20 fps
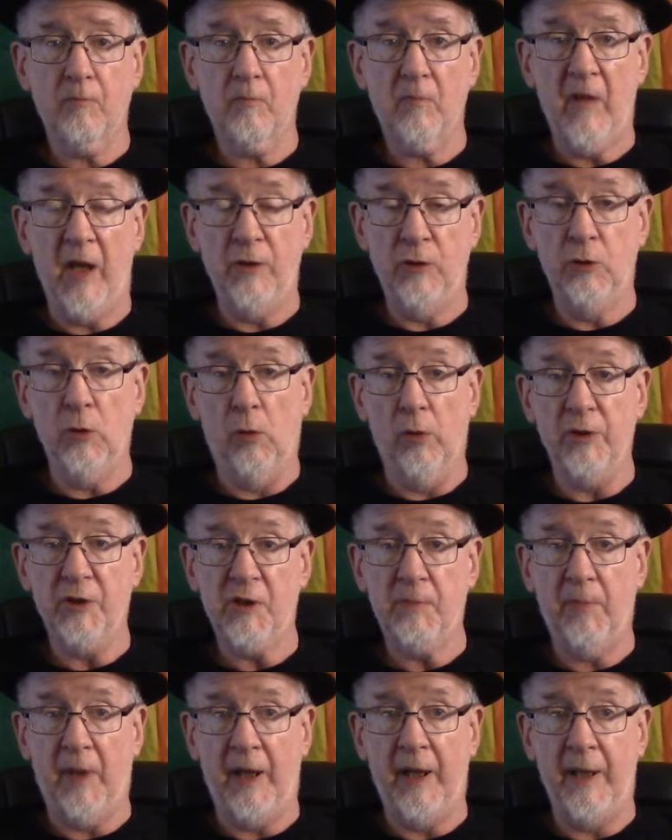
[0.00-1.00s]

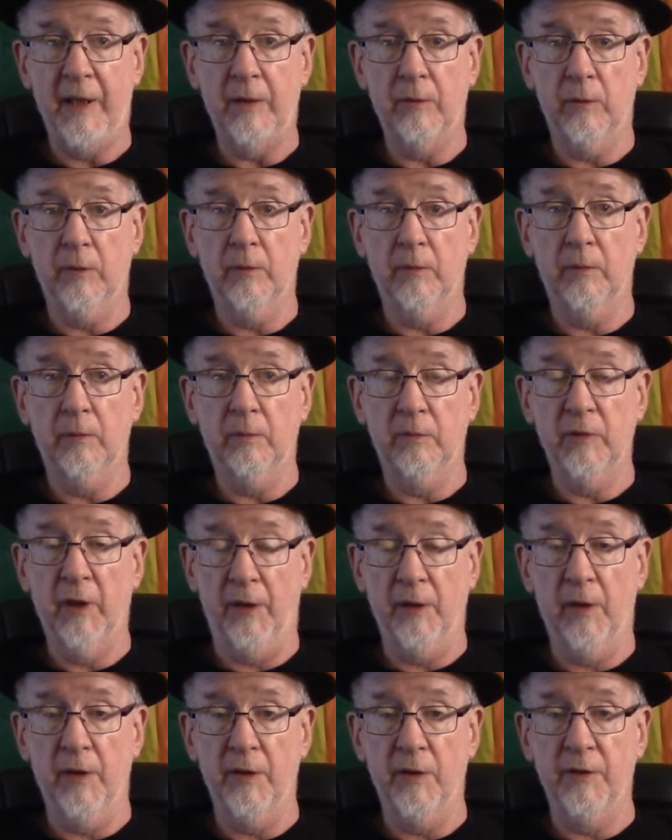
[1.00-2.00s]
endorsed by
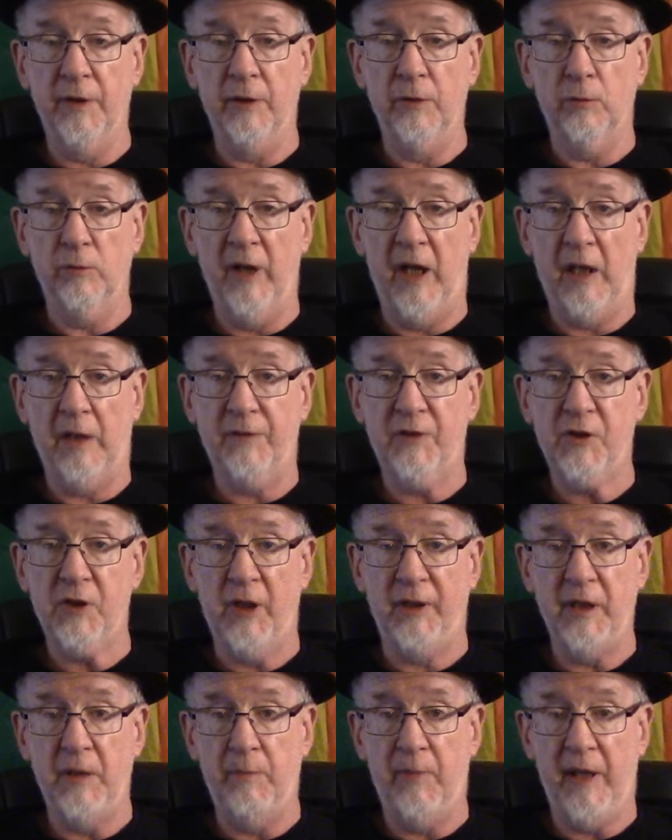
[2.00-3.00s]
none other than Ralph
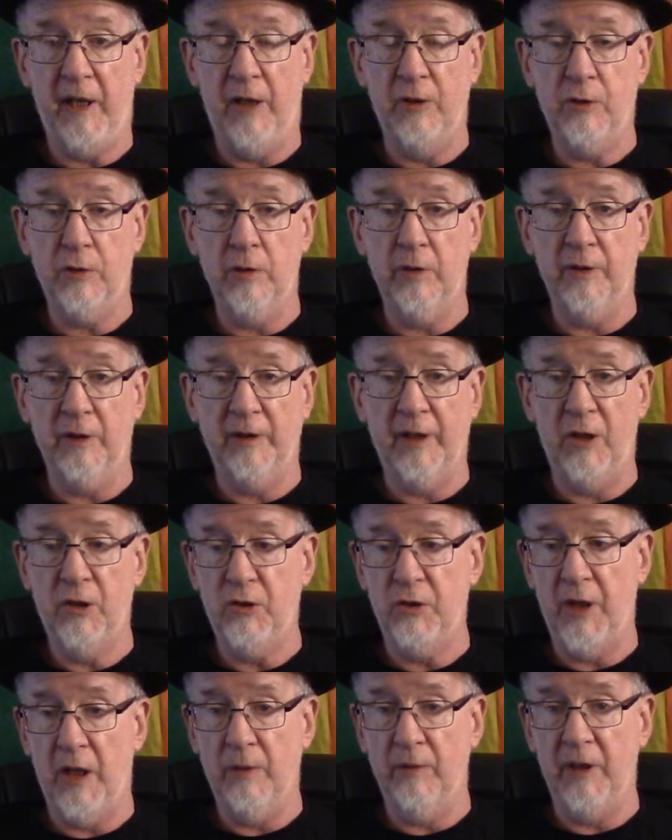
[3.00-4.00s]
Sonny Badger, the
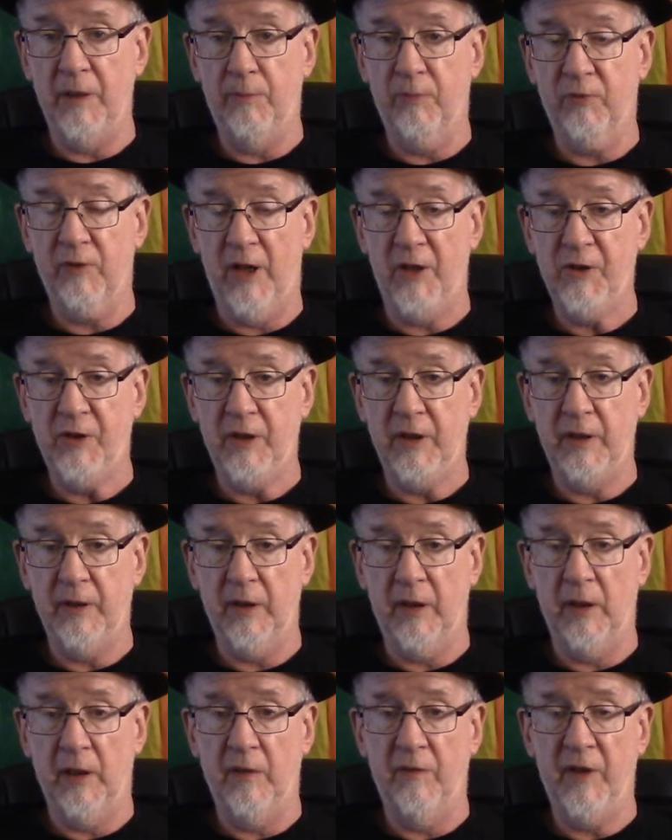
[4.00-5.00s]
legendary president
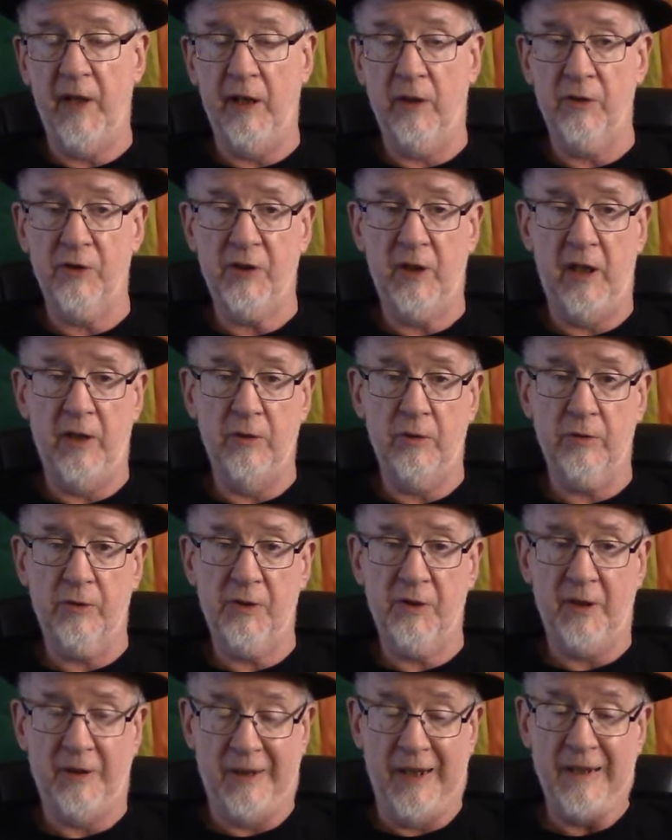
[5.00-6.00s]
of the Hells
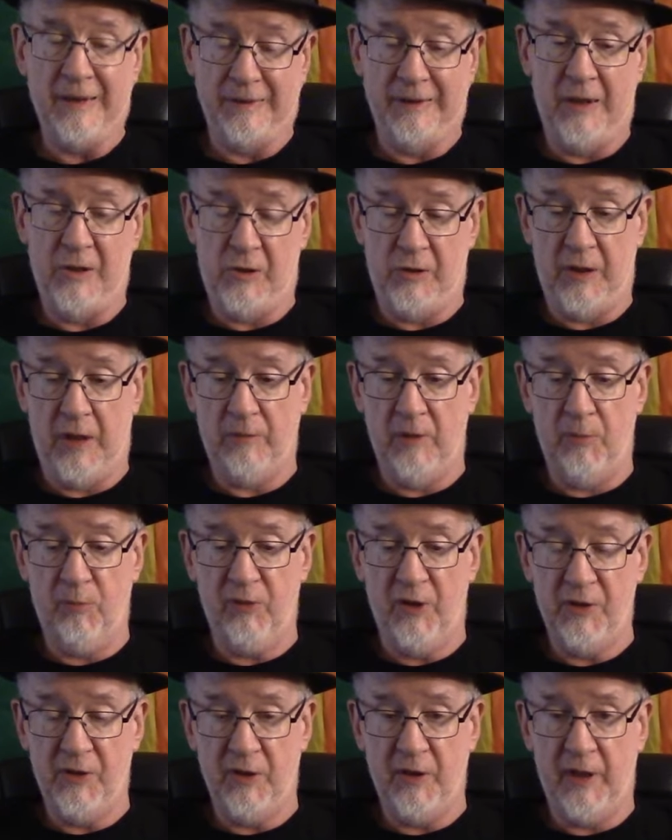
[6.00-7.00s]
Angels, the late legendary
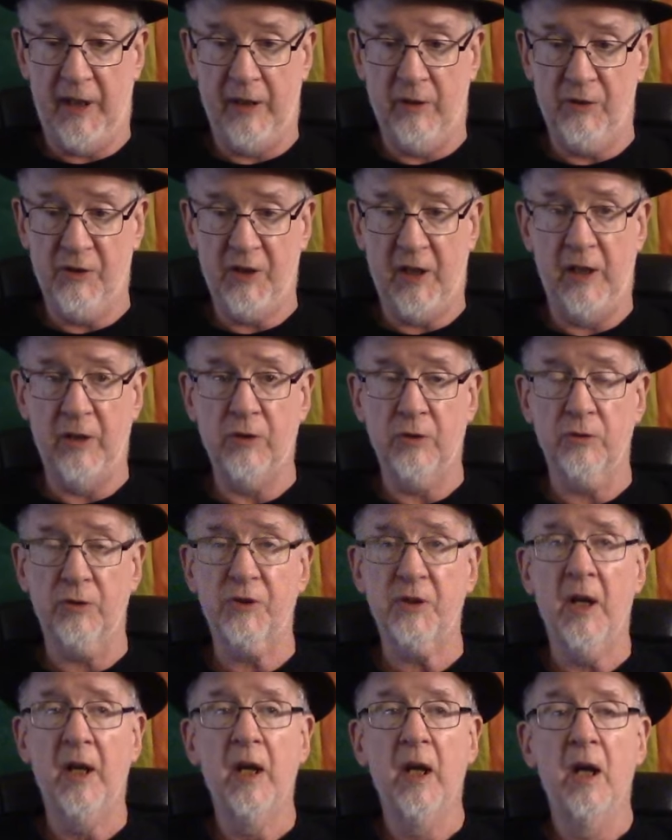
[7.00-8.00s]
president of the Hells
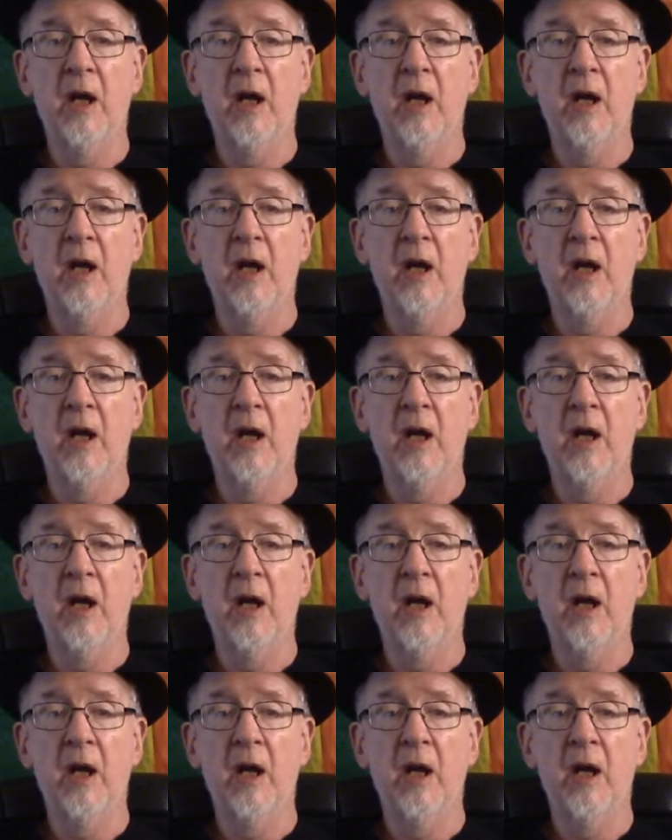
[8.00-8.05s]
Angels,